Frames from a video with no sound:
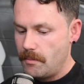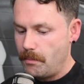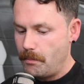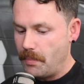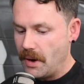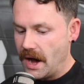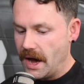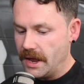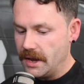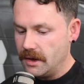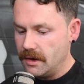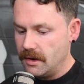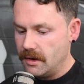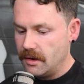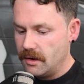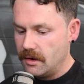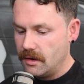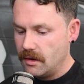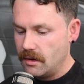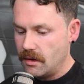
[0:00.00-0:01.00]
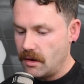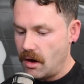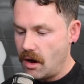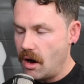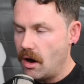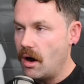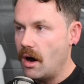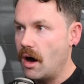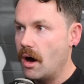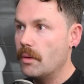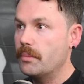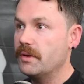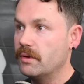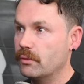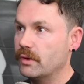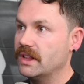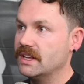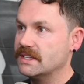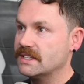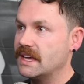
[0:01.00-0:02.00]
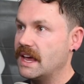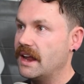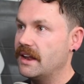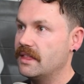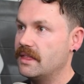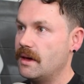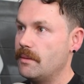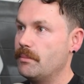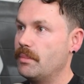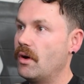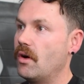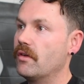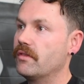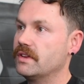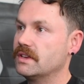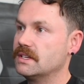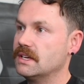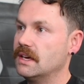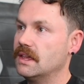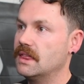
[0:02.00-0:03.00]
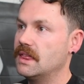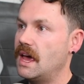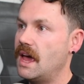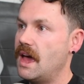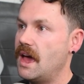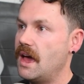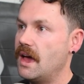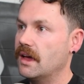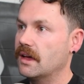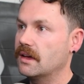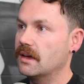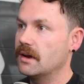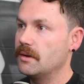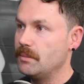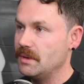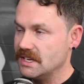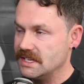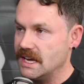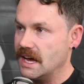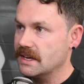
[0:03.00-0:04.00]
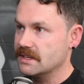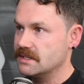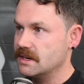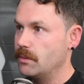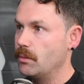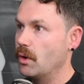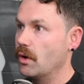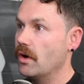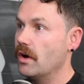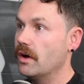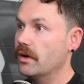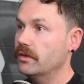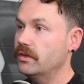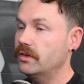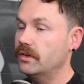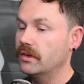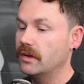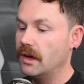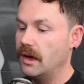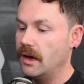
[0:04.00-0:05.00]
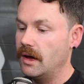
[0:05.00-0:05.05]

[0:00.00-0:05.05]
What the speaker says: but I'll be really scared of them. But obviously, they're going to miss out somewhere else.